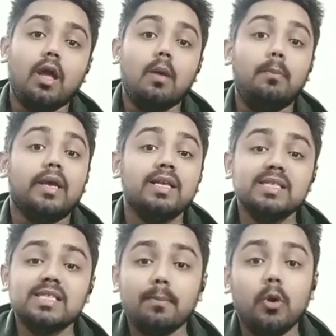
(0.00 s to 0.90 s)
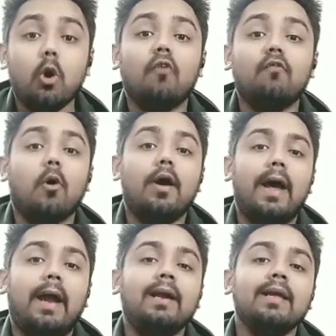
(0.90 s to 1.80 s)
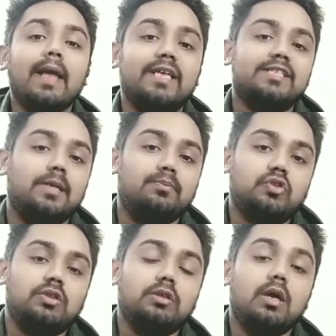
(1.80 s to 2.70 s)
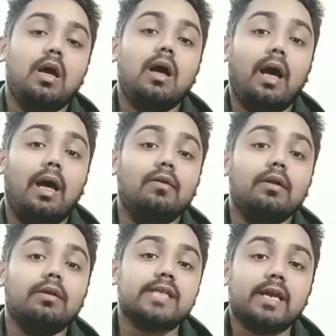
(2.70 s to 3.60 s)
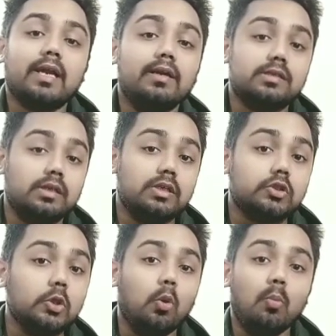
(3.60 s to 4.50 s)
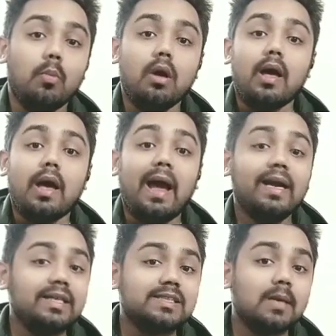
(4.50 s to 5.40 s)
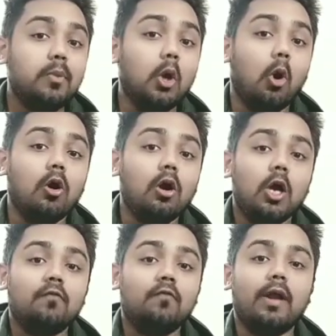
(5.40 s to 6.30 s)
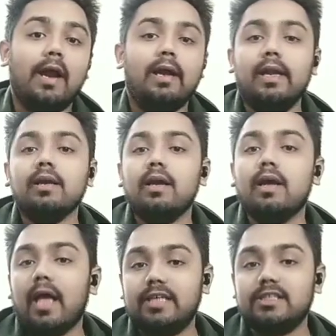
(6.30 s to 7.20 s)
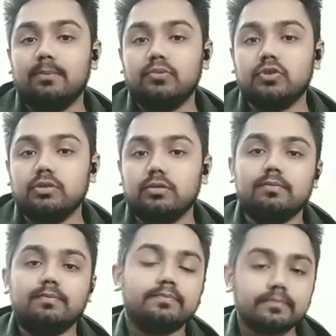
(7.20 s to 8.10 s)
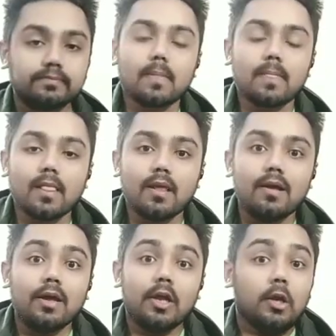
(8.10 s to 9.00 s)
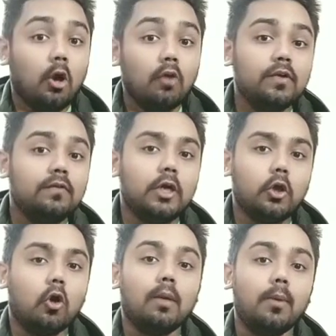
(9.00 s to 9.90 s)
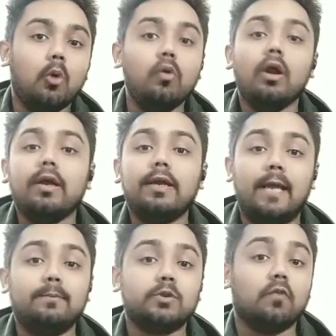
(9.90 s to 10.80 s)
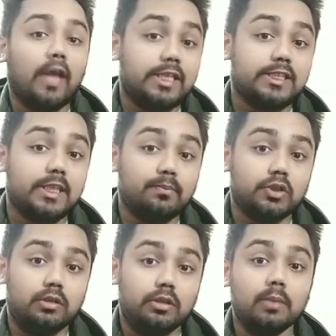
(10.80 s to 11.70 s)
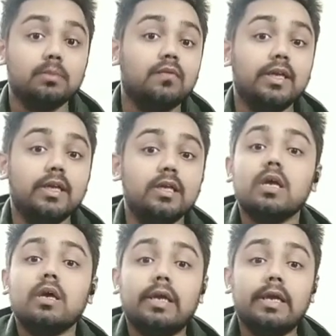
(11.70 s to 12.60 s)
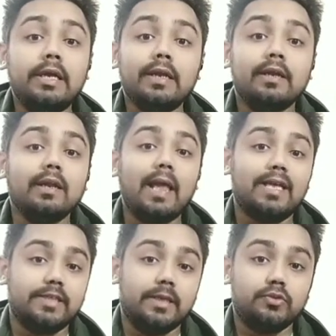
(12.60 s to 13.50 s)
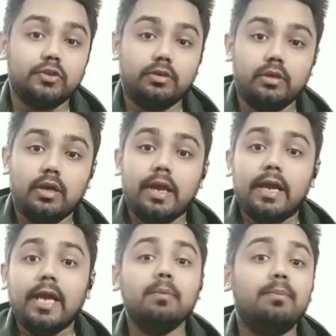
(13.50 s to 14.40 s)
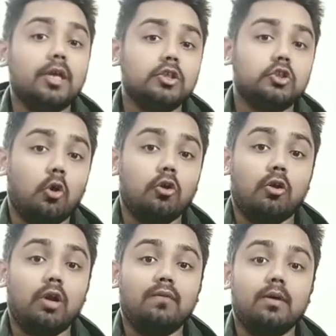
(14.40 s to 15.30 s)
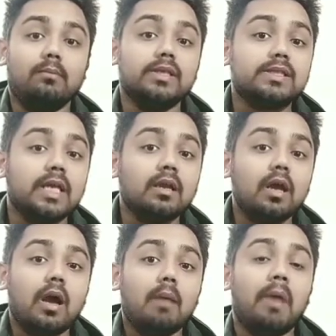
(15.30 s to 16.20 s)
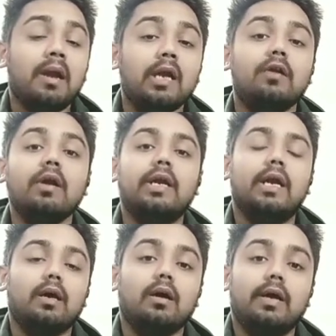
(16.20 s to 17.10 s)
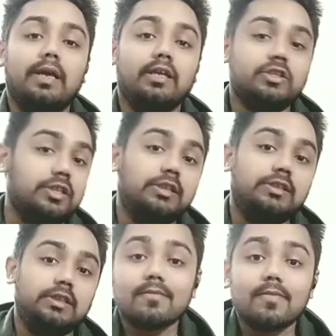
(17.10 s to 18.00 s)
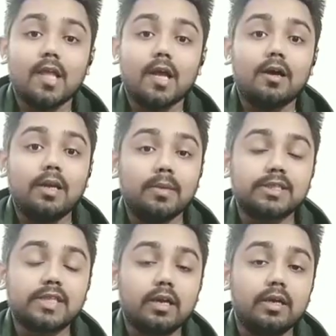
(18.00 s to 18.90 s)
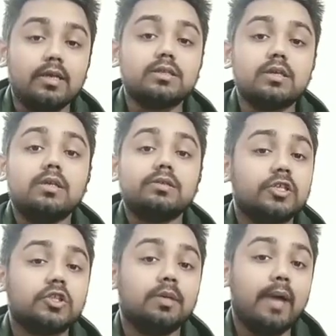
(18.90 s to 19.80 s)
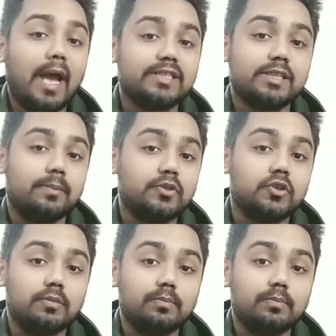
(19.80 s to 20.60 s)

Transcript: Begins a block for handling exception and second is resume. Ends a block for handling exception. Now we talk about types of exception. Number one is internal exception. It based on our missing mandatory data in stages. Number second is system exception.